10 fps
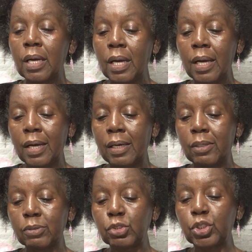
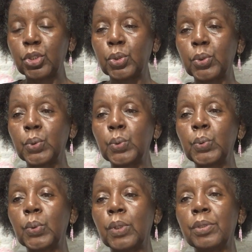how to,
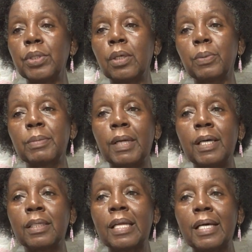we buy
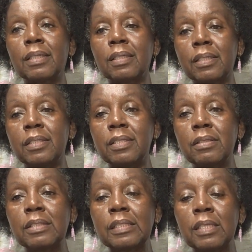a lot of
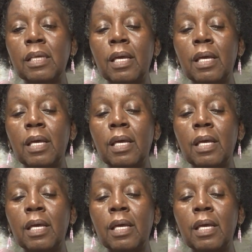linens.